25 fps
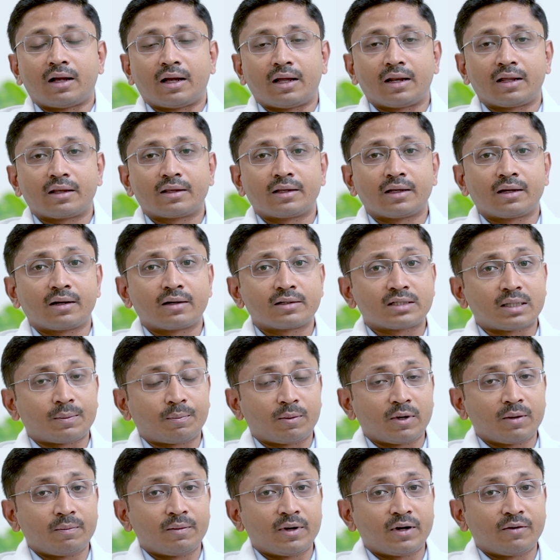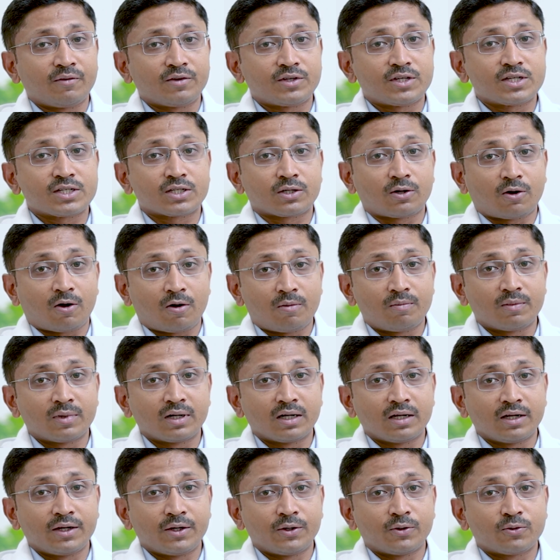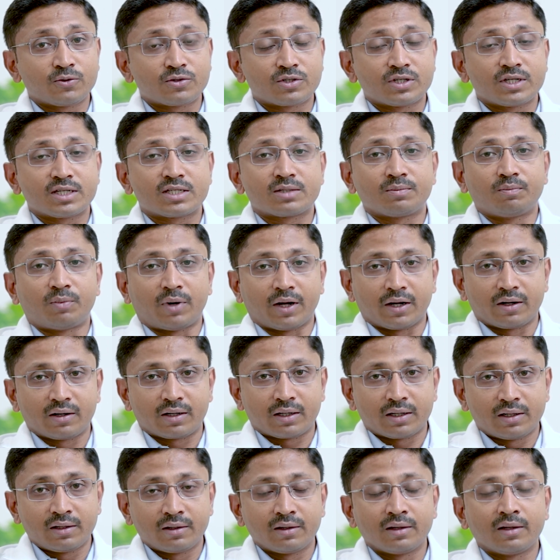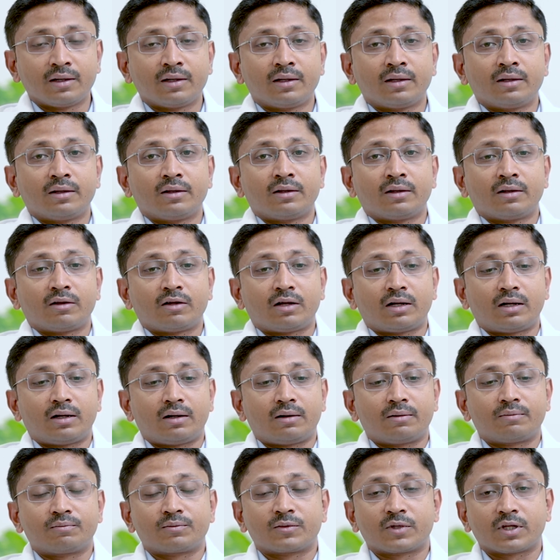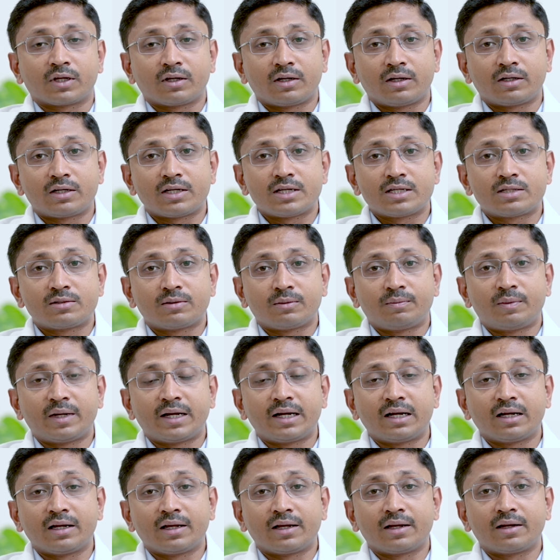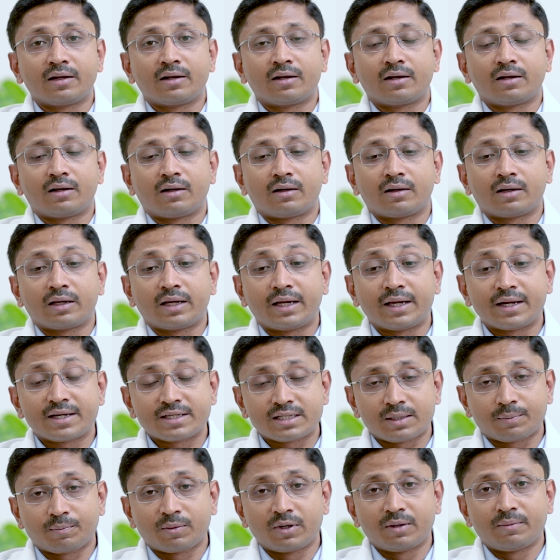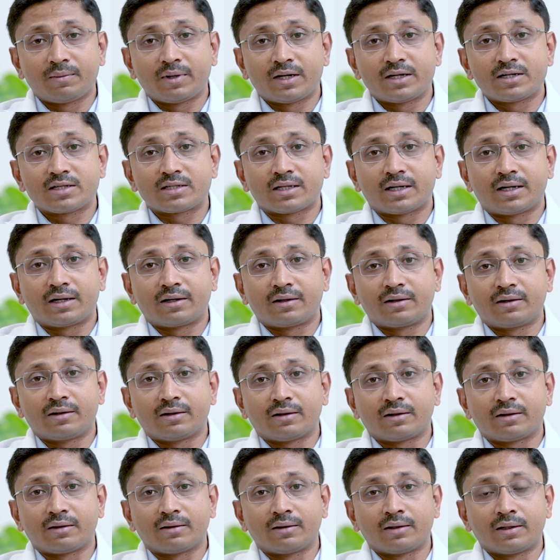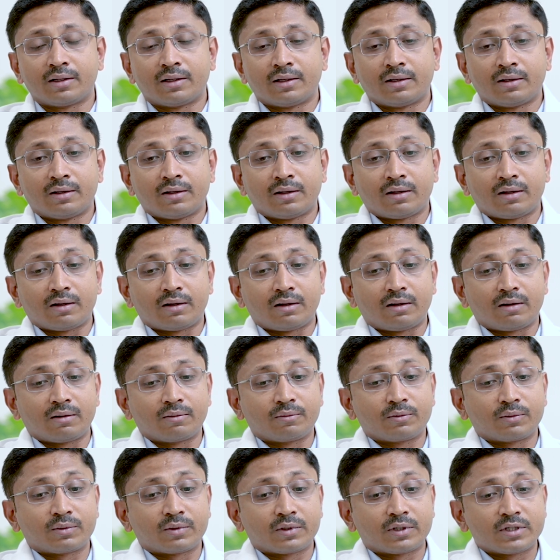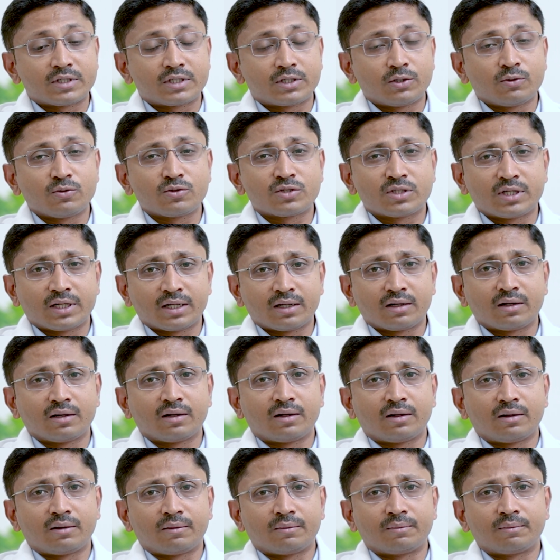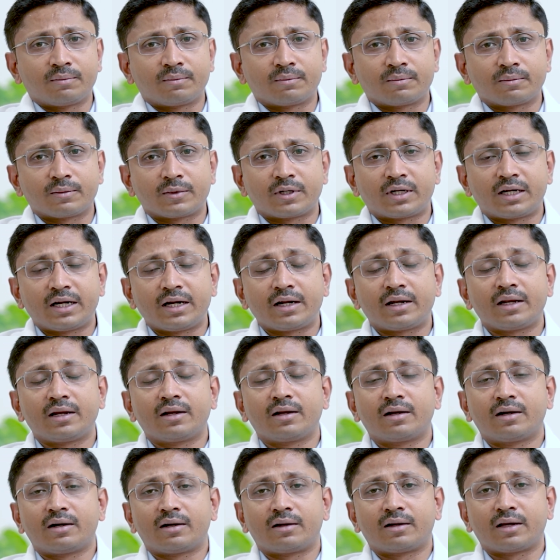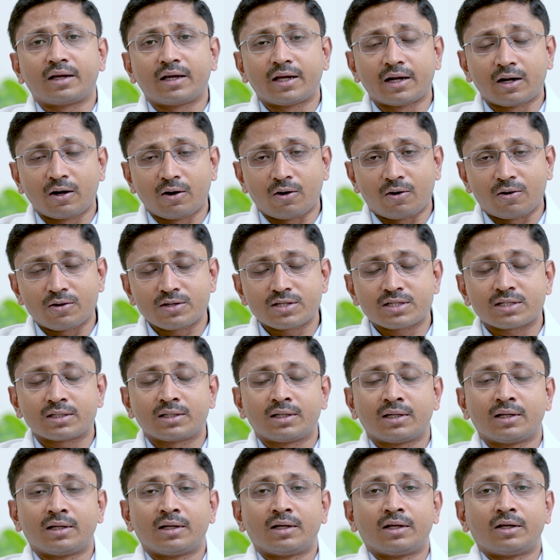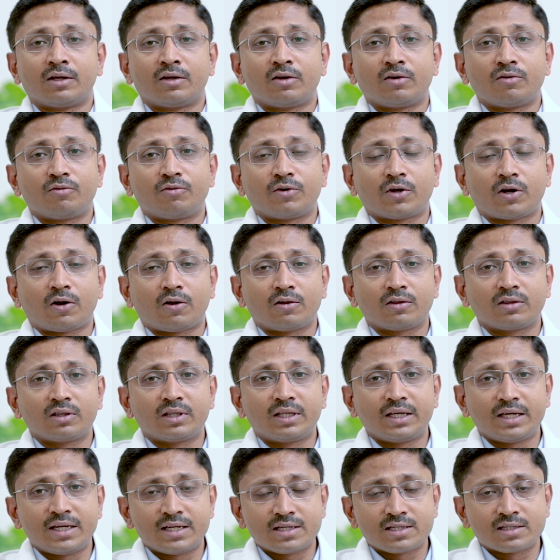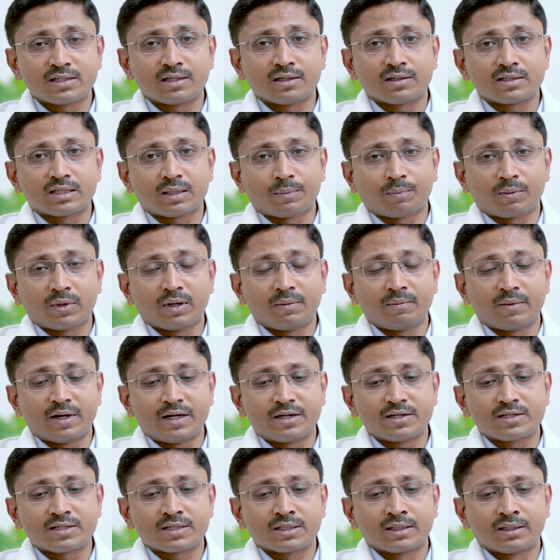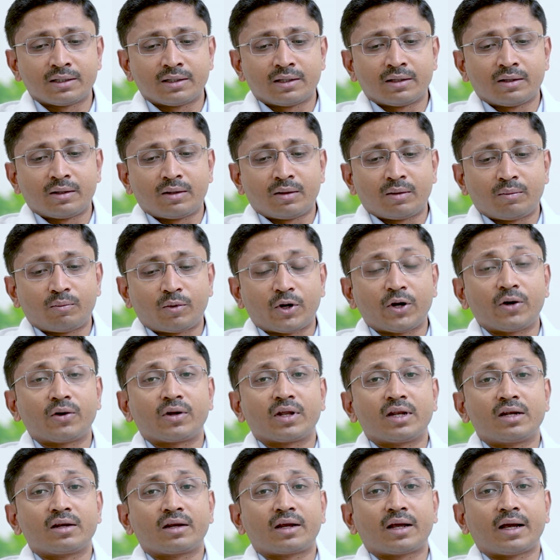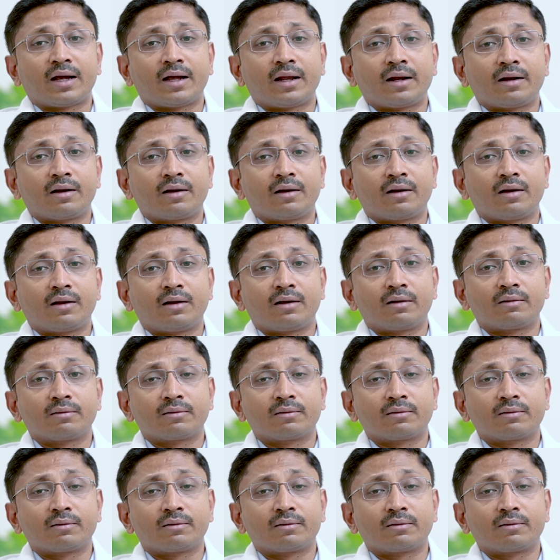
Another supplement which is commonly used is biotin. Um, it is mainly in uh, hair supplements and uh, um, it's used in um, treating hair loss. If you're on these supplements, biotin can